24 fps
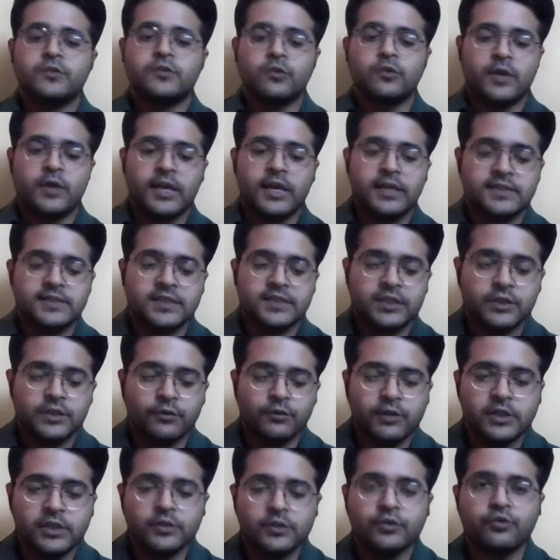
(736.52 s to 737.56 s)
So
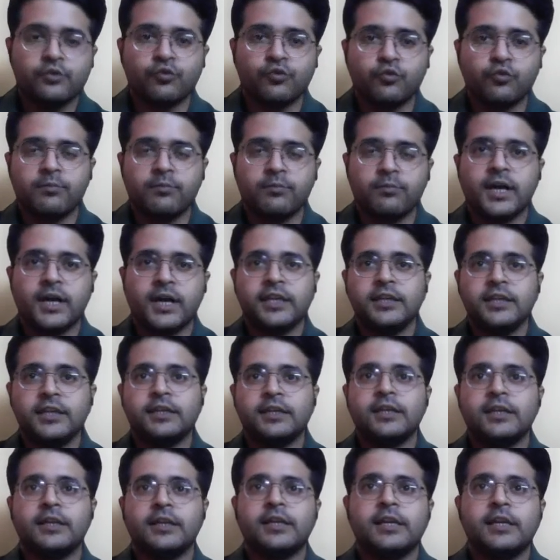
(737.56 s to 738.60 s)
SQL group by
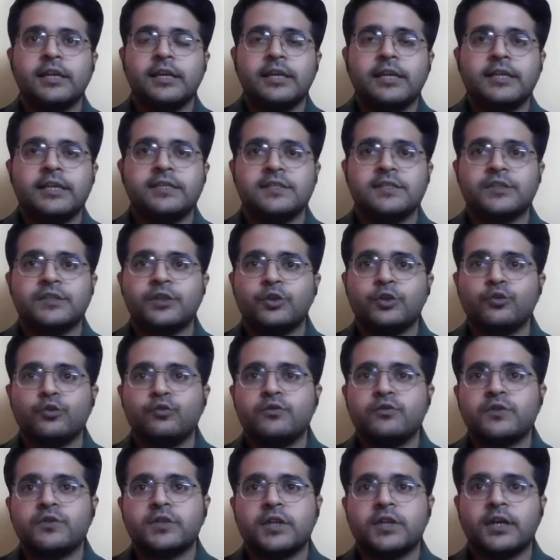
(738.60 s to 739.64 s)
is
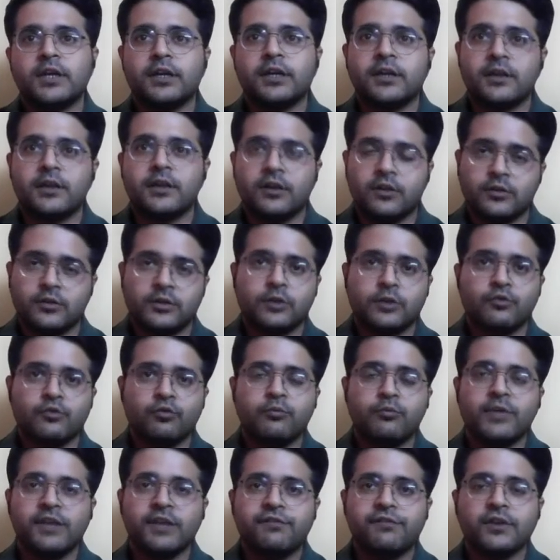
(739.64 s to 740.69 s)
used, uh, or the group
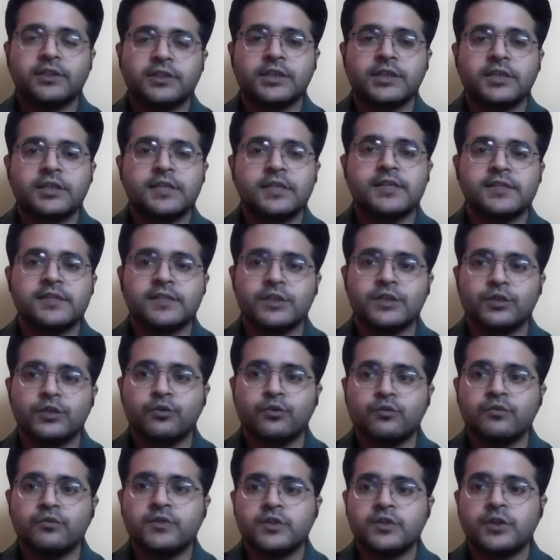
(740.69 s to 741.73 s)
by function is
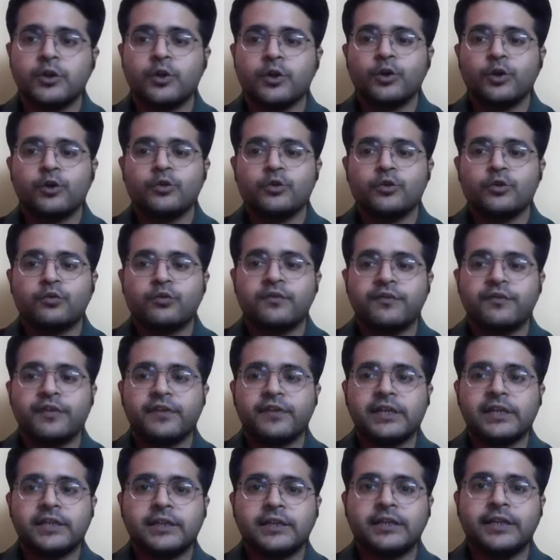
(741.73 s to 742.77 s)
used to
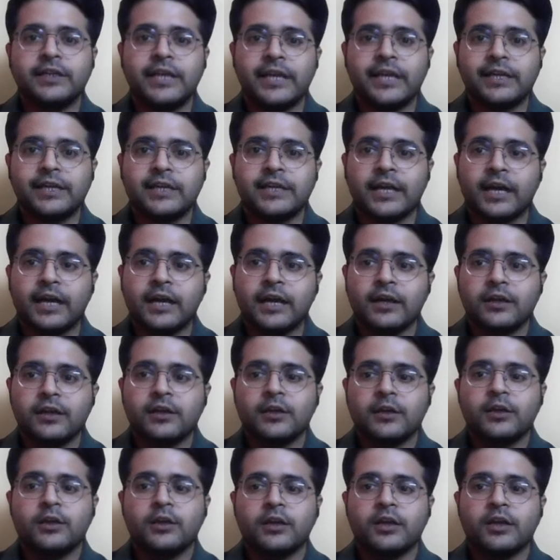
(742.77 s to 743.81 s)
filter data
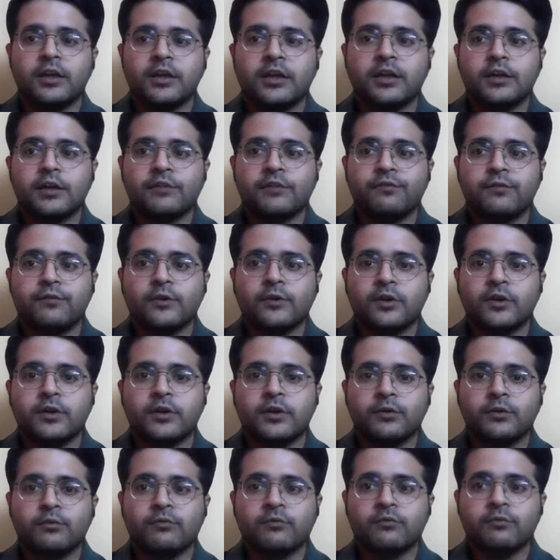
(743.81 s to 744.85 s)
uh,
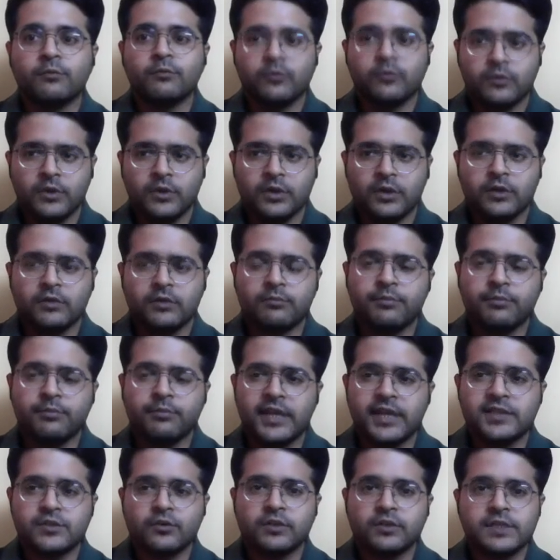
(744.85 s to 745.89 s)
for, uh,
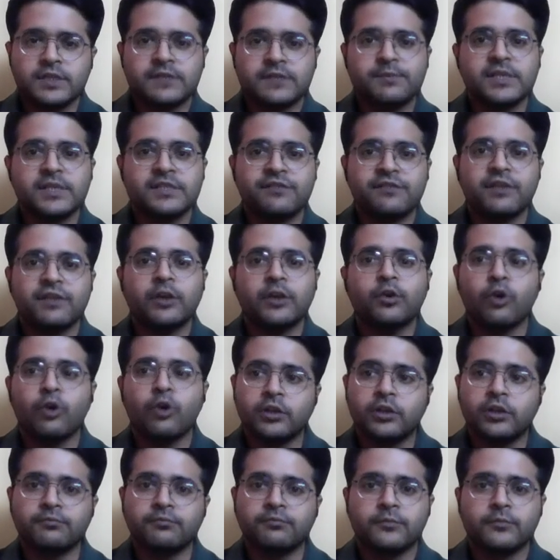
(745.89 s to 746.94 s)
based on a specific
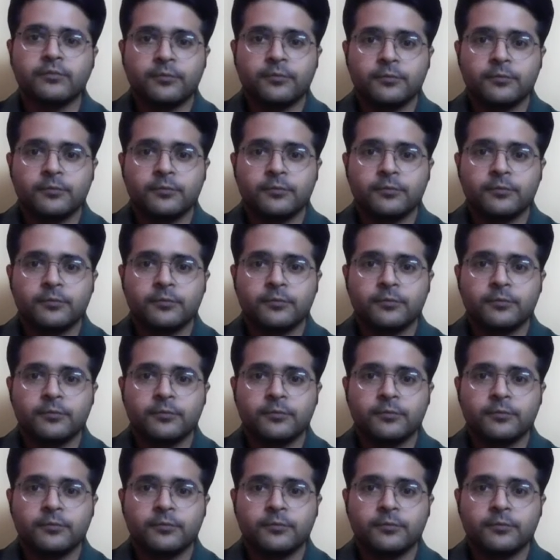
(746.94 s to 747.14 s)
column.